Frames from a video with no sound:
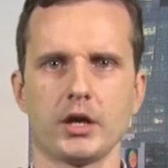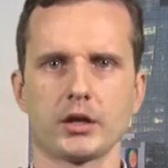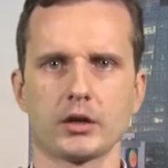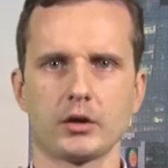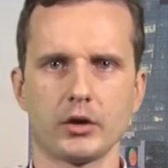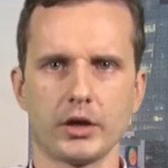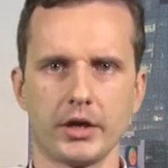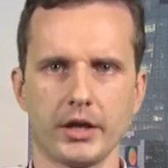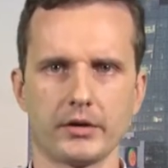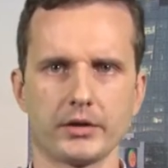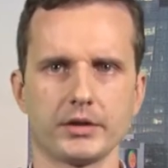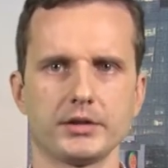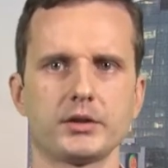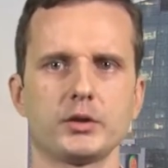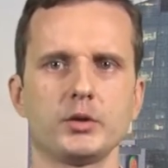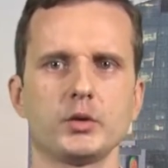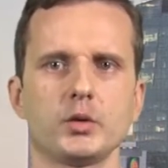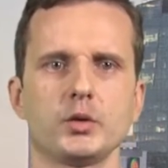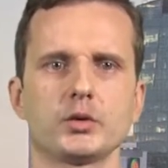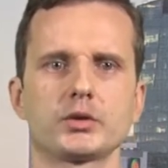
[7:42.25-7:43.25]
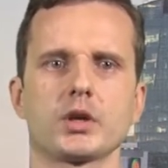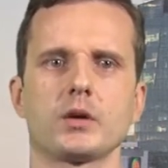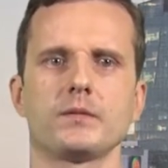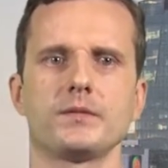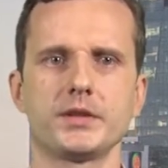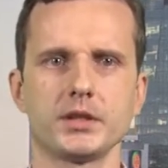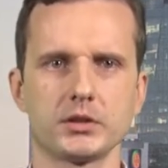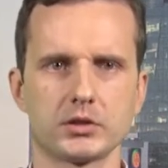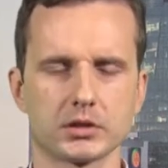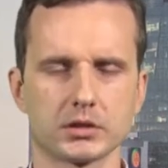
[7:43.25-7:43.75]
coherent use of
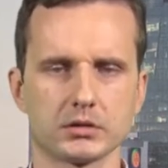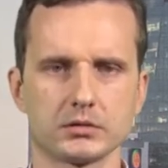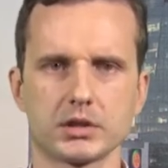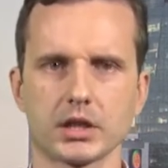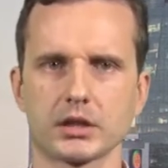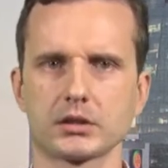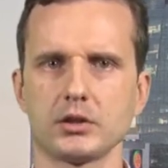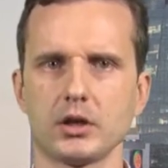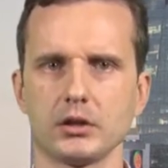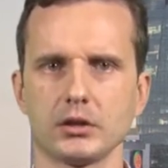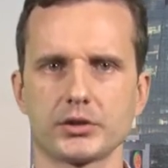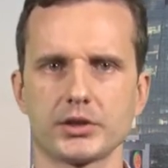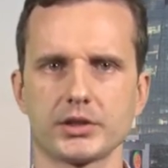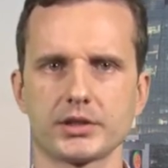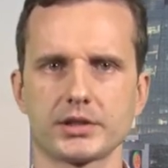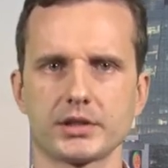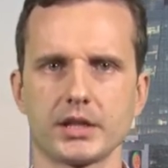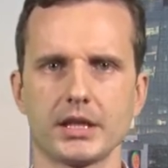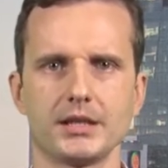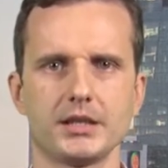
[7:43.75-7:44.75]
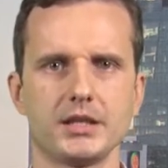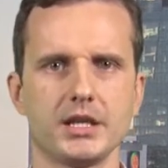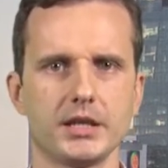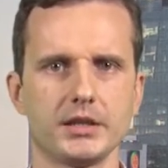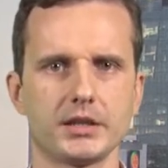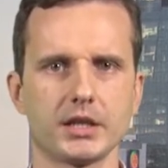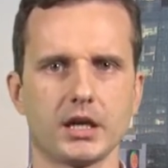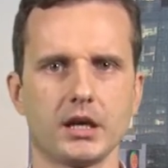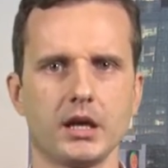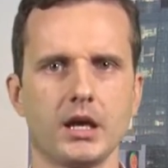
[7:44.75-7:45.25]
digital technologies and
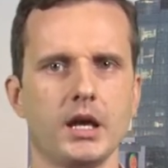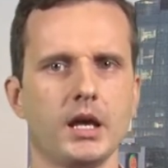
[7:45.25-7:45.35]
data